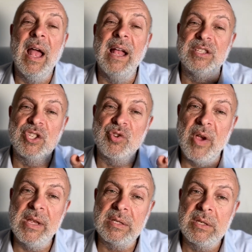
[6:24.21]
And
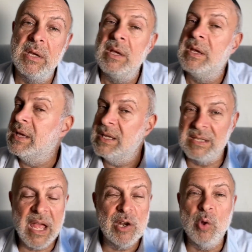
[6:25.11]
stress
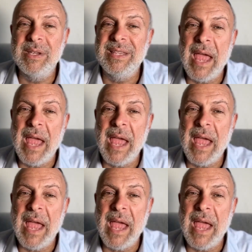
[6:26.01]
is not only